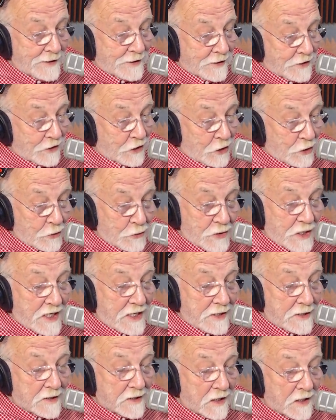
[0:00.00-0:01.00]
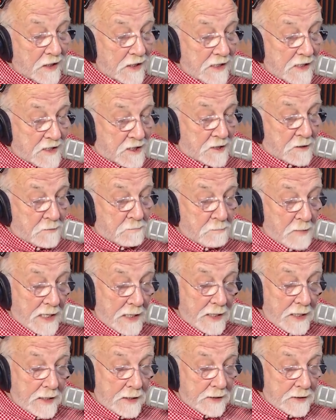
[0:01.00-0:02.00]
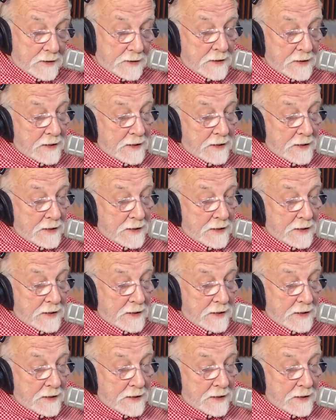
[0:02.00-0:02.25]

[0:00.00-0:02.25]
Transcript: you need to listen, man.